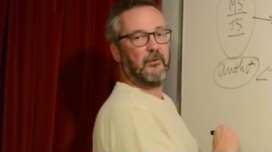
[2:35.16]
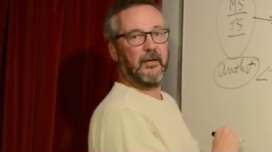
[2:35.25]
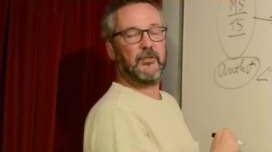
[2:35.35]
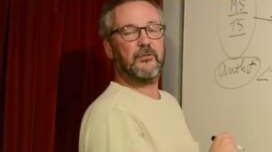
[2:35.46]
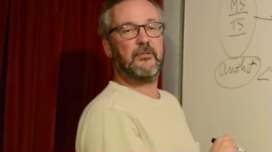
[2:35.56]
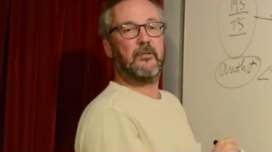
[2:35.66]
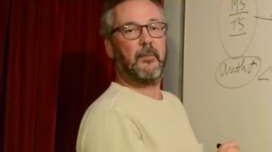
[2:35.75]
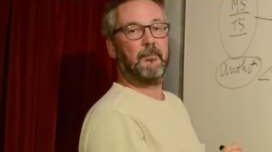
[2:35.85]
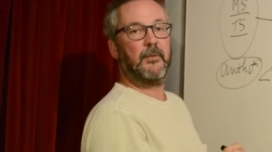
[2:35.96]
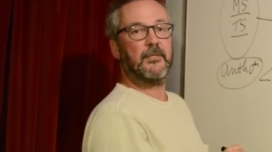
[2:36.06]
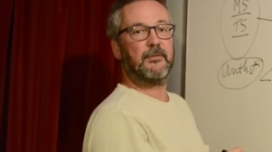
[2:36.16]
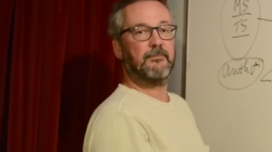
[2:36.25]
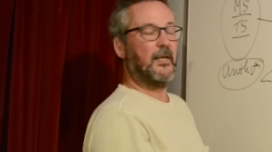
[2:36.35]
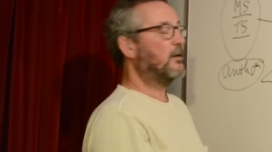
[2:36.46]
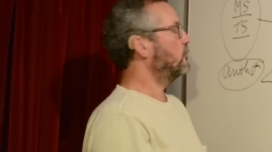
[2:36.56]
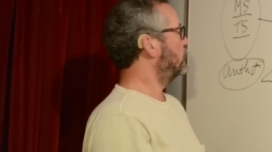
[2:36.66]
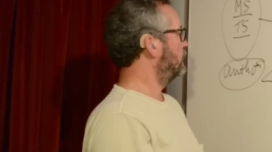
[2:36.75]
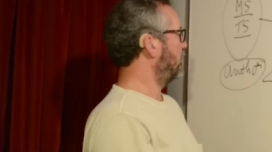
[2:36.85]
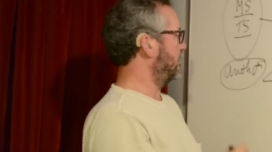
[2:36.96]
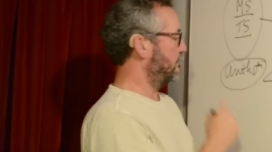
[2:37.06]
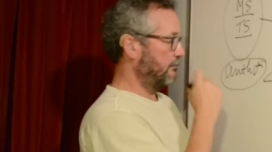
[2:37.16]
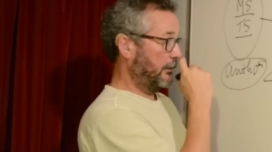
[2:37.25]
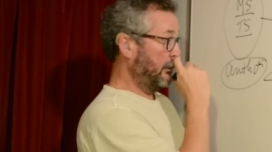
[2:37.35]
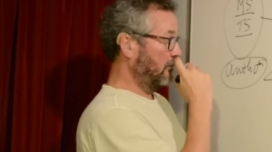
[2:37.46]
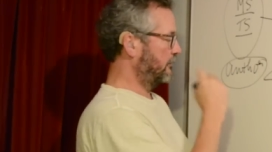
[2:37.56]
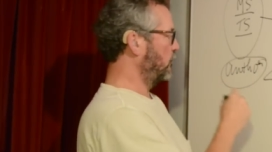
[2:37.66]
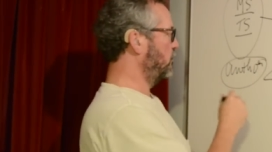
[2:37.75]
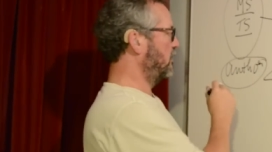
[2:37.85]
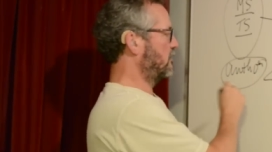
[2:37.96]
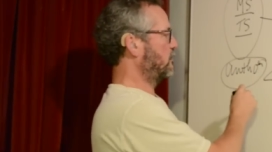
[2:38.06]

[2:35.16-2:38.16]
corrections and amendments. Great! The author works